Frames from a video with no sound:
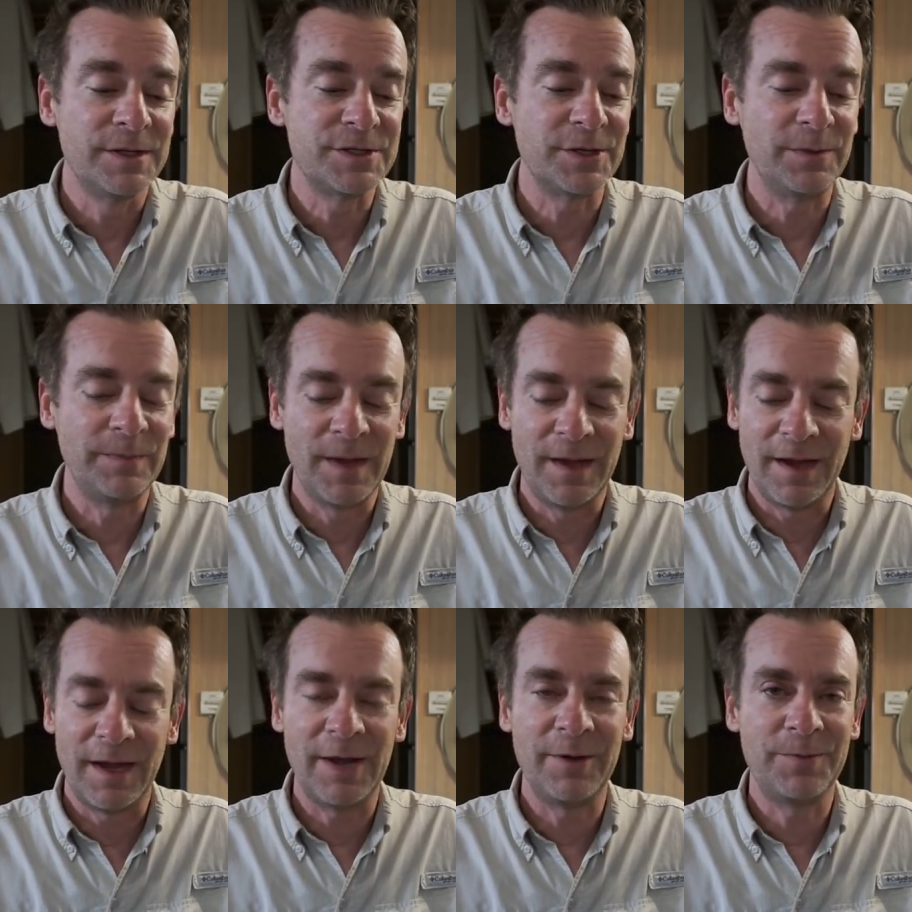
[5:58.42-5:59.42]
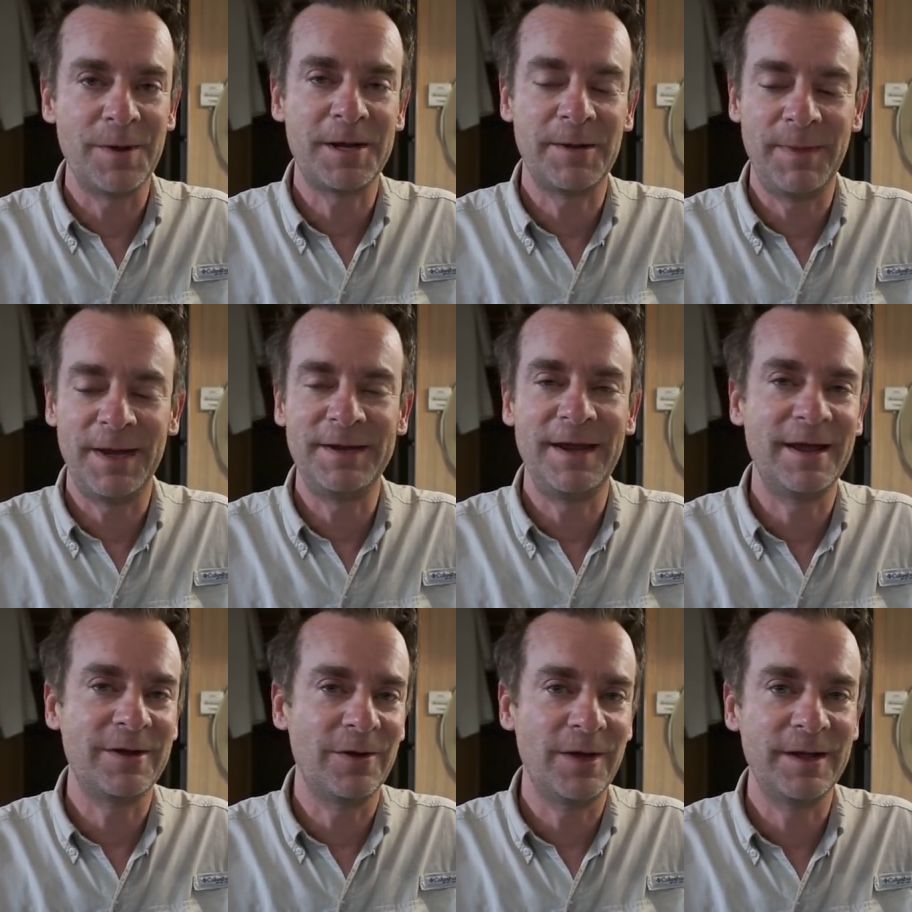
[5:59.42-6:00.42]
So I would recommend,
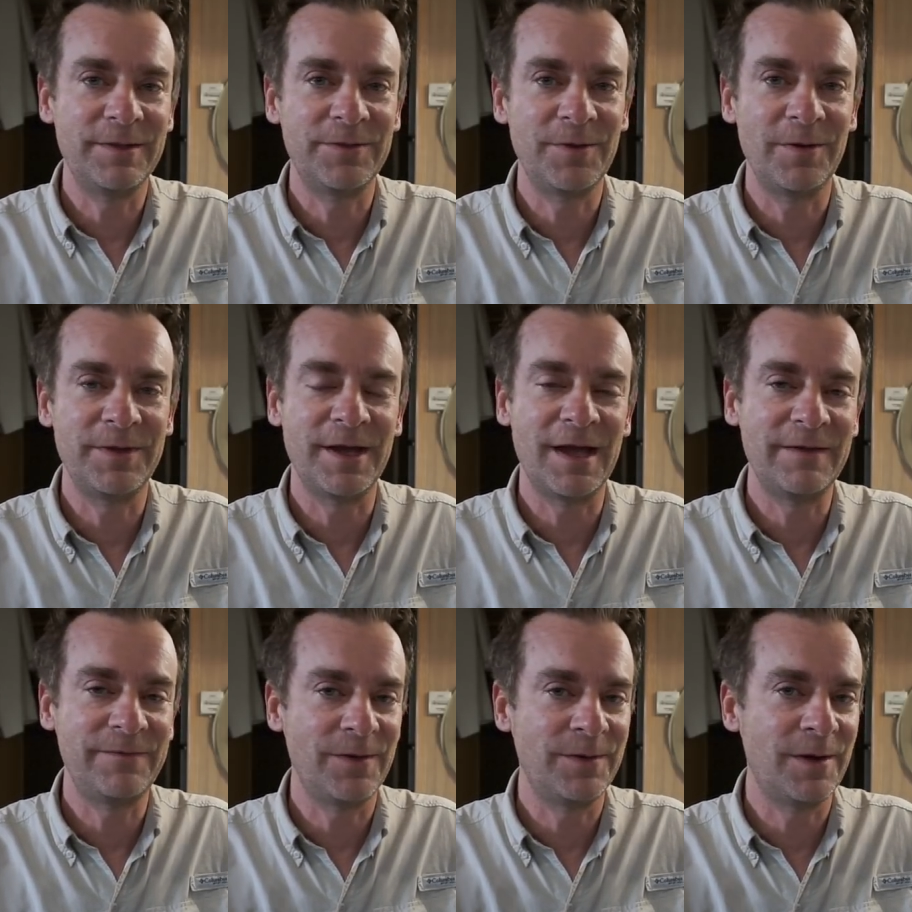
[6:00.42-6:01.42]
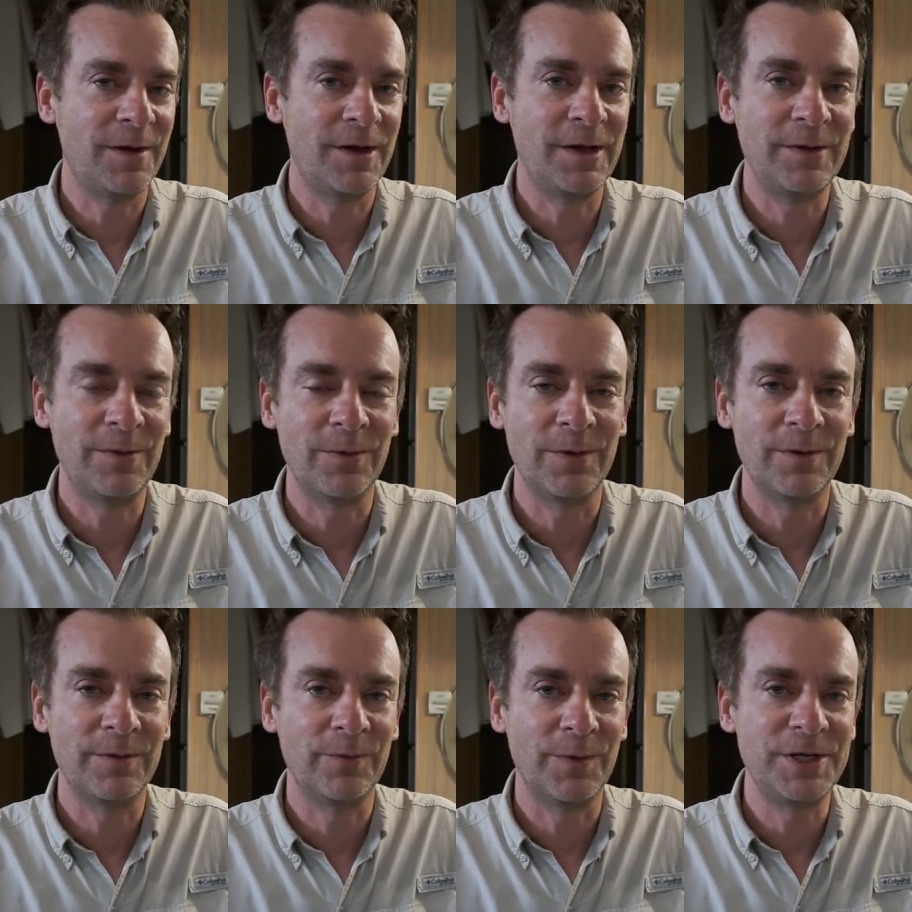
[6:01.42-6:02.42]
yeah, go ahead and throw the iPhone on
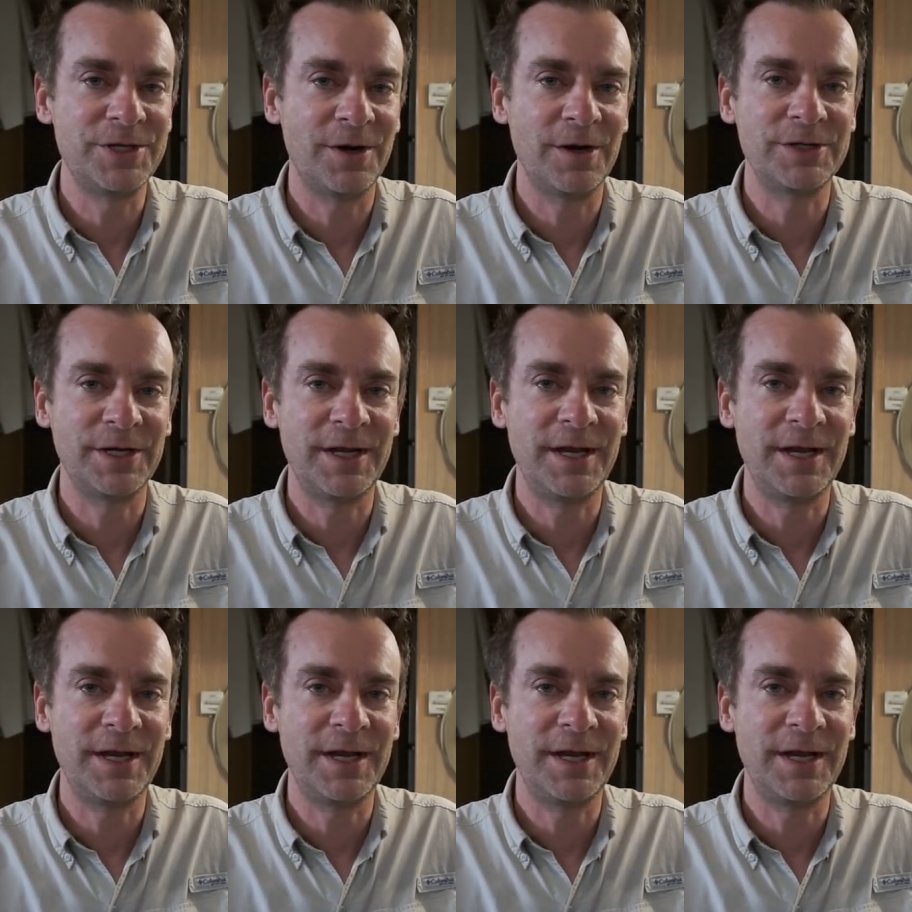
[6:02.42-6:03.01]
or recharge a